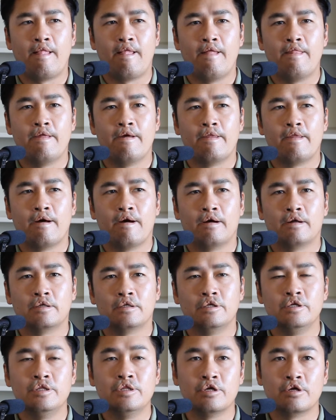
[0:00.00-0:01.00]
And then
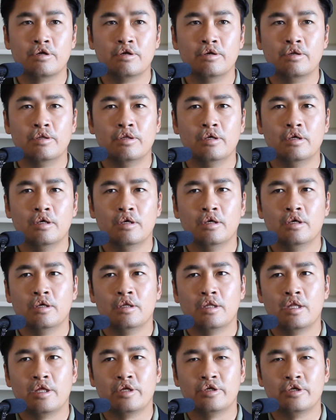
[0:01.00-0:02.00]
she turned.
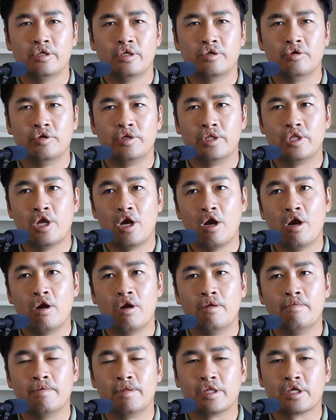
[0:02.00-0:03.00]
Then she didn't really
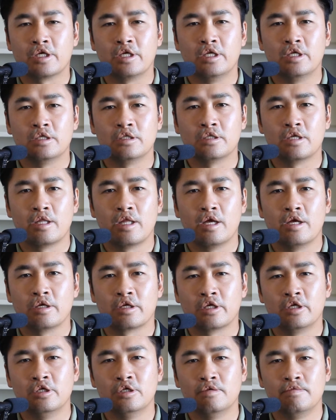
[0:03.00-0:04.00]
turn, but the king said, "Hey,
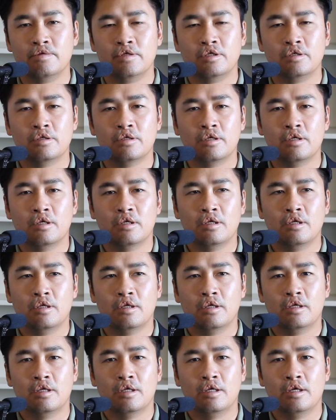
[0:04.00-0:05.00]
kill me,"
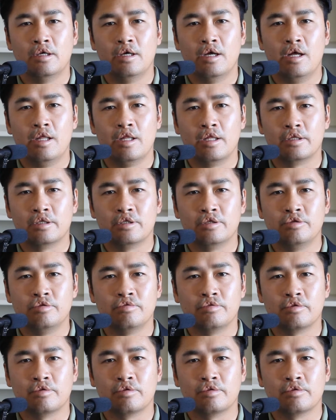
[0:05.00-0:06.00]
and then she
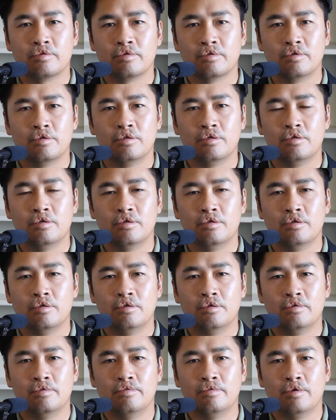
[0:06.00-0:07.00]

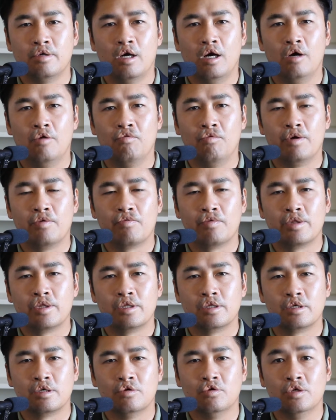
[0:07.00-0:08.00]
went with
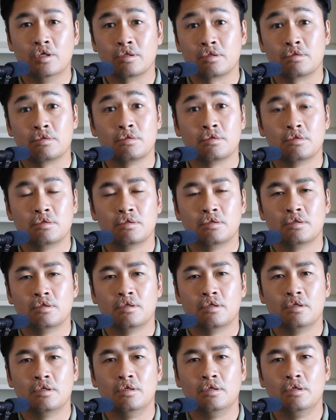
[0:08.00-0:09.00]
the orcs.
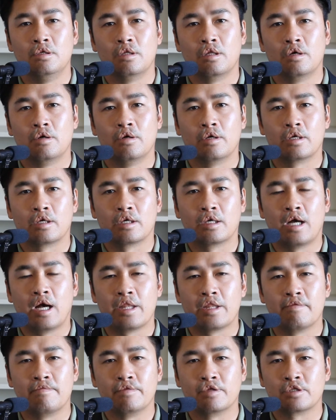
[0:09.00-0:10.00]
And
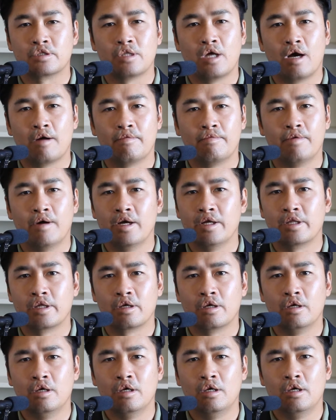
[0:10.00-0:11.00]
got them to stop
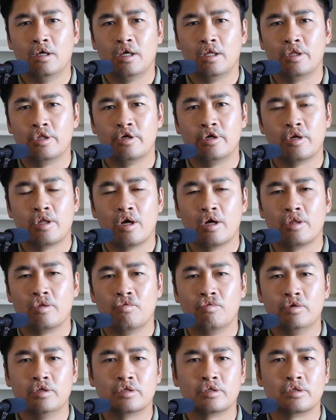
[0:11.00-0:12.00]
fighting and turn on the
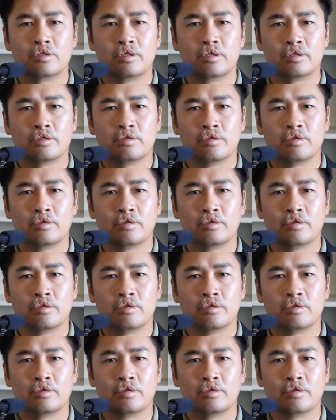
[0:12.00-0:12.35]
wizard.